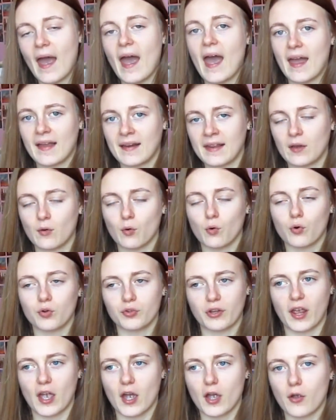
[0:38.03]
any
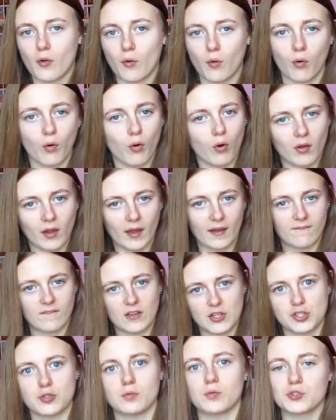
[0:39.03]
audio or like
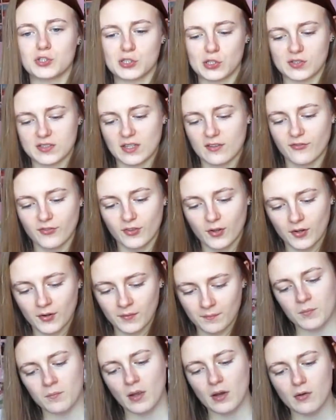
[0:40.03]
visuals look
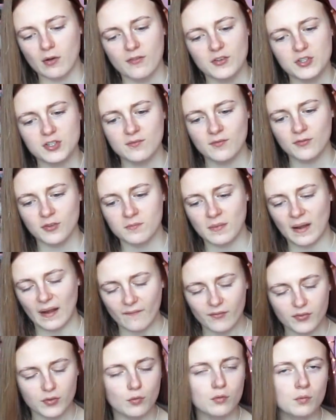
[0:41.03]
different. My revision for
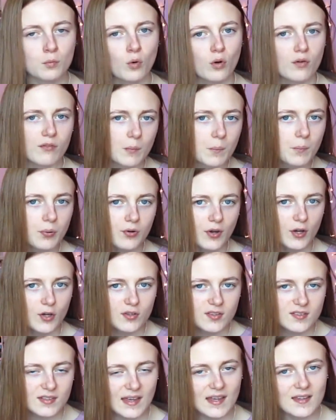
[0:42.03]
maths was more of a
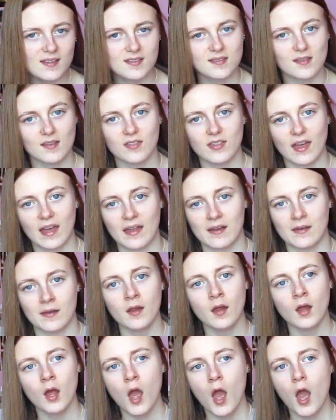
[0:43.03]
process
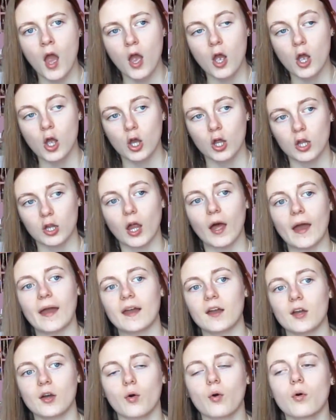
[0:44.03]
than
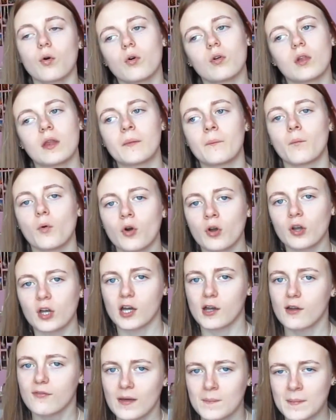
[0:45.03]
like all in one
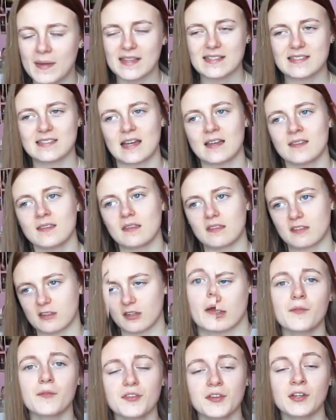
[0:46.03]
go, if that makes sense.
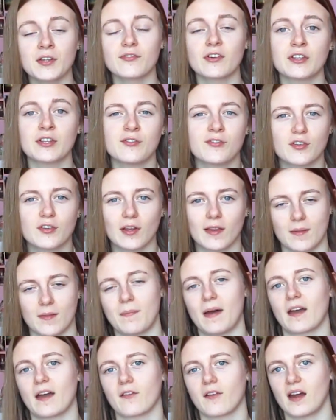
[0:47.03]
I'm just going to run you through like the
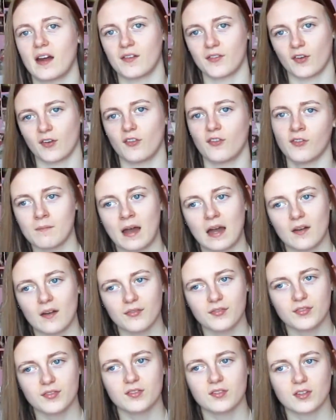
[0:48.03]
background of
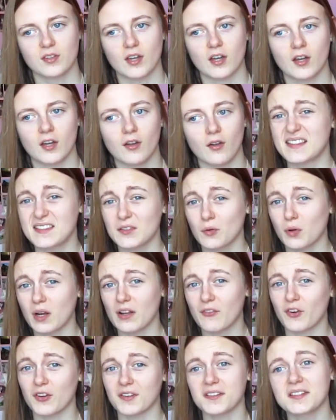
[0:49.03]
maths. So all
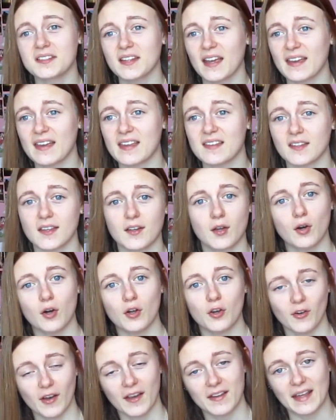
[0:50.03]
I've got to say is I got a
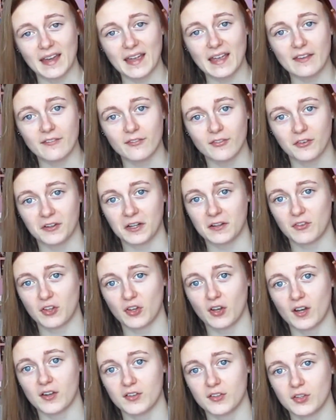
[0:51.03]
grade 8 for any of you
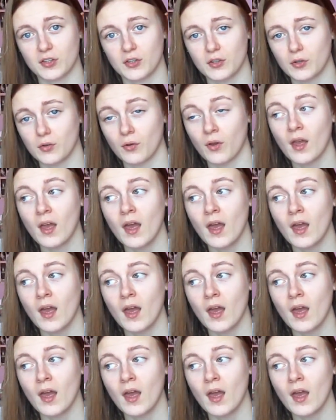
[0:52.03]
guys who